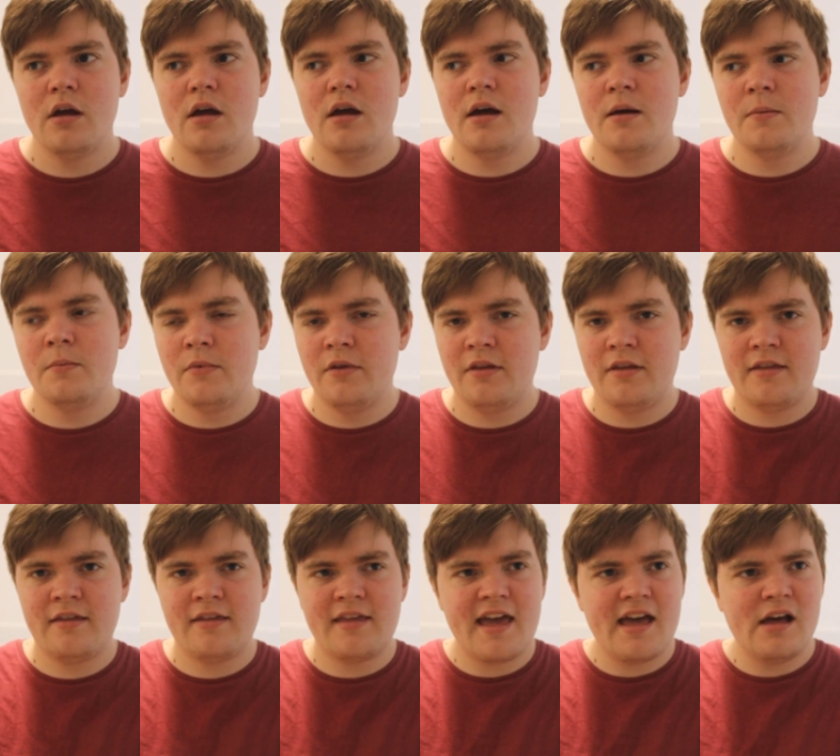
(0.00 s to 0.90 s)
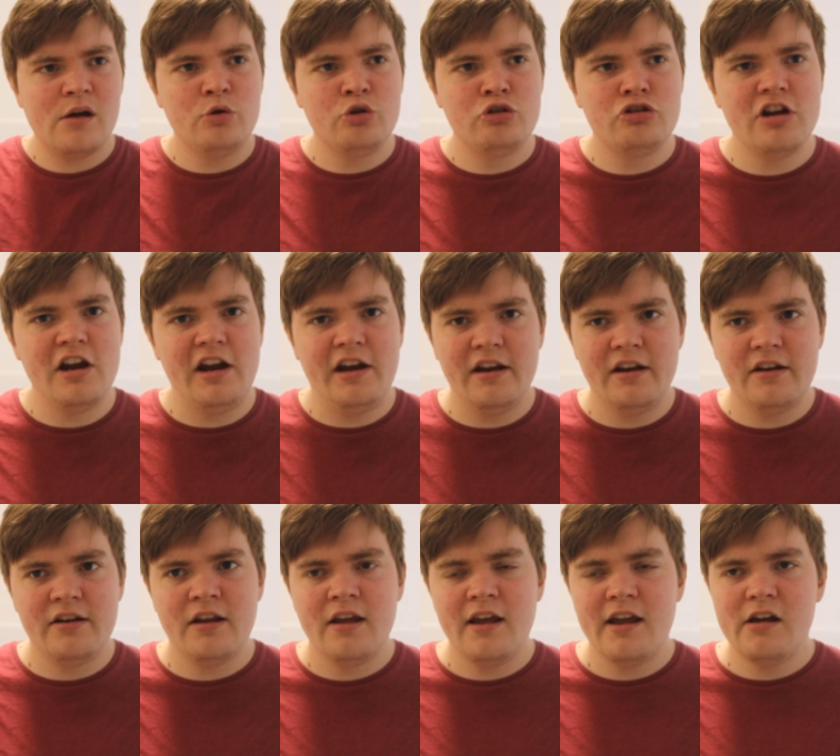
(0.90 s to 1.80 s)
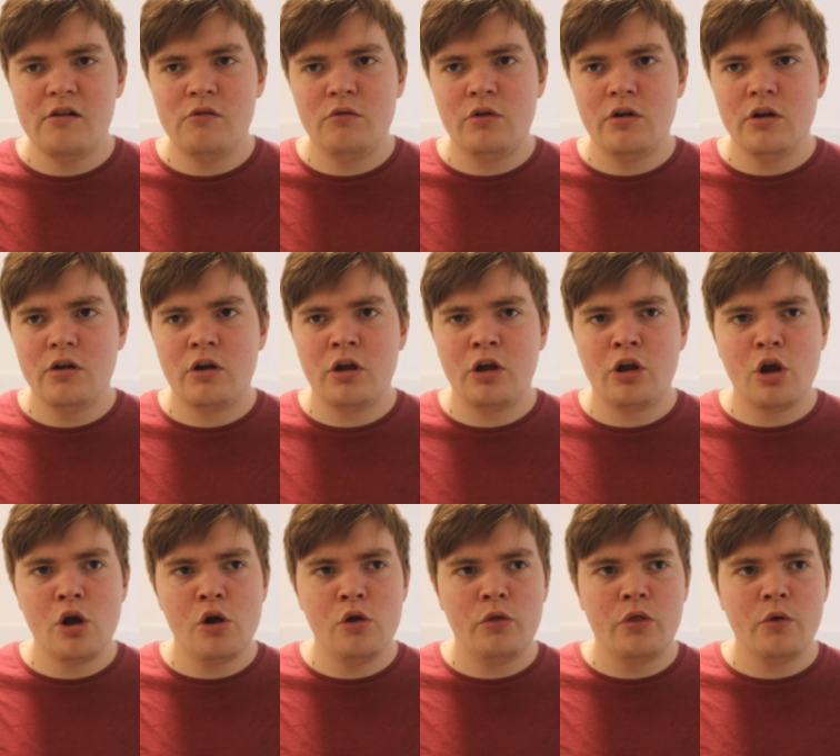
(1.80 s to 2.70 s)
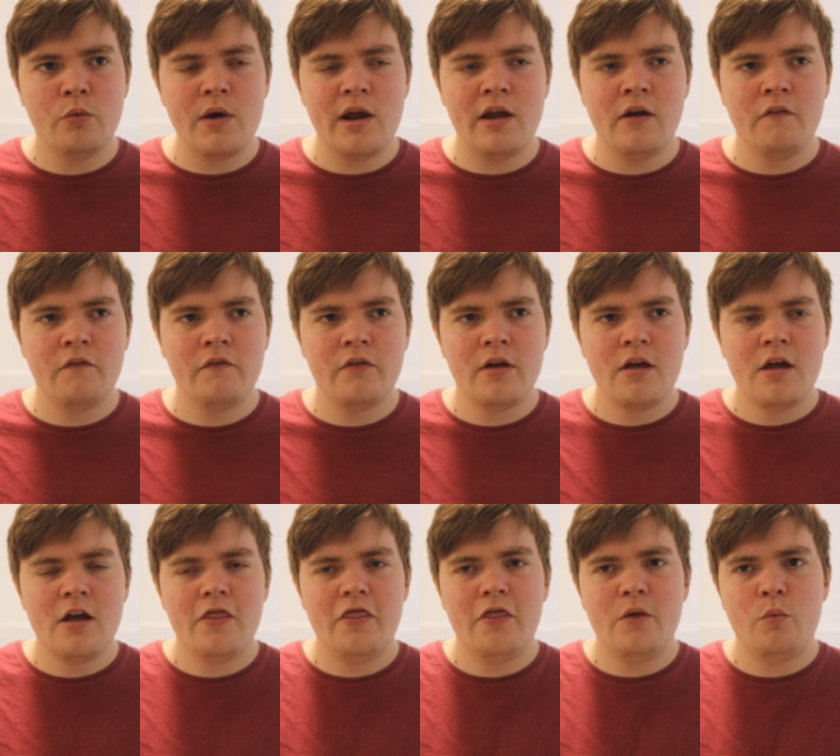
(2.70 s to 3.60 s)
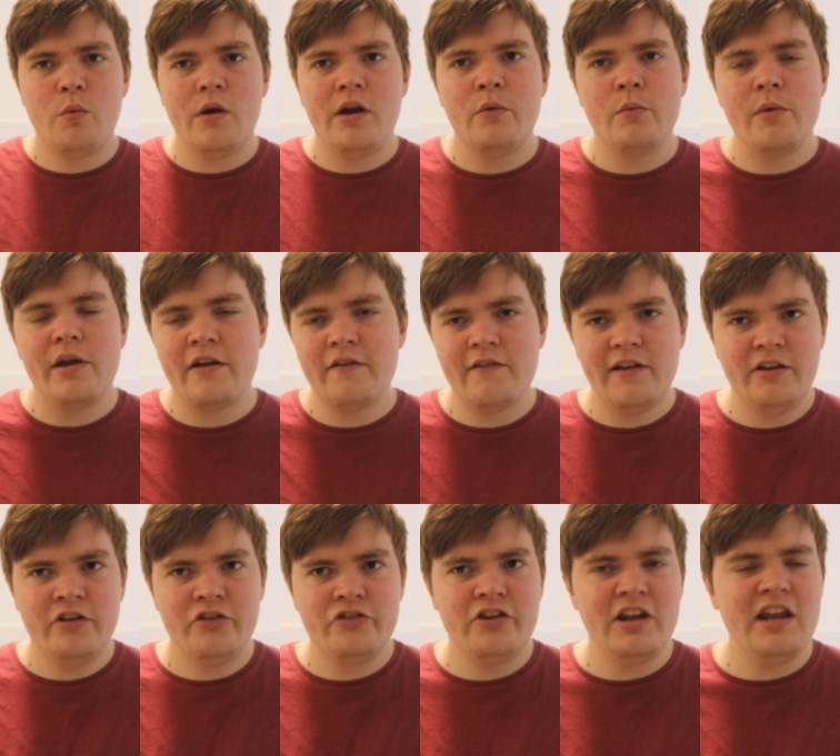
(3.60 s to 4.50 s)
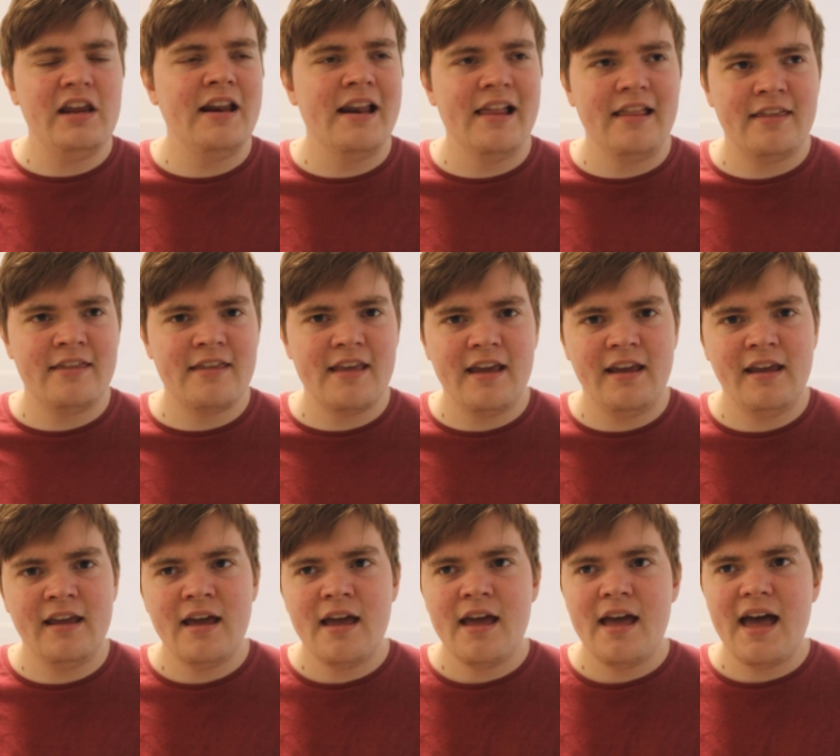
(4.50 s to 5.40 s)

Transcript: um, cel-shaded it could go the way of the Wind Waker HD, let's say,